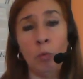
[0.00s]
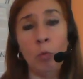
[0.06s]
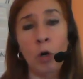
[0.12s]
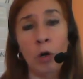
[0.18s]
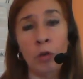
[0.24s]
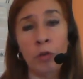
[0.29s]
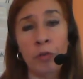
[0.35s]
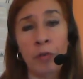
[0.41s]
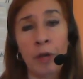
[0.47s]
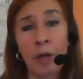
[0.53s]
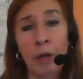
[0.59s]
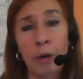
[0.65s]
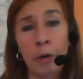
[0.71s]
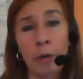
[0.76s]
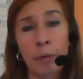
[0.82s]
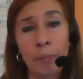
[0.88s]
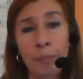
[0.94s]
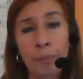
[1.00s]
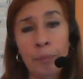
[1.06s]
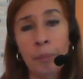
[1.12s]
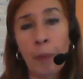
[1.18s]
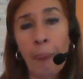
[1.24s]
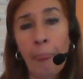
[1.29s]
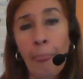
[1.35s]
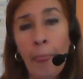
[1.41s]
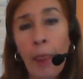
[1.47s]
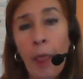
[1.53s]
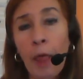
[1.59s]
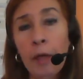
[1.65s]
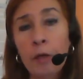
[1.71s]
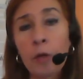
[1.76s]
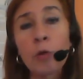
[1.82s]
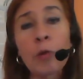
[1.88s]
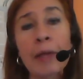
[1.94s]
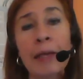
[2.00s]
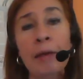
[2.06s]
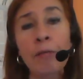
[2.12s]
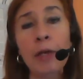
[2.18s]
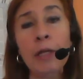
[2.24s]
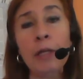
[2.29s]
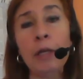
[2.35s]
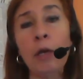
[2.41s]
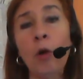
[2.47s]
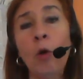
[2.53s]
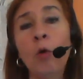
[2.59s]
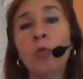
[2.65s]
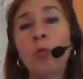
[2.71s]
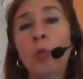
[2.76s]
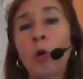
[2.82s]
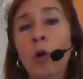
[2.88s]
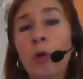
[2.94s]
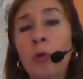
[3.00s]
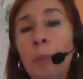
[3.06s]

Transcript: worlds here. You're leaving the old world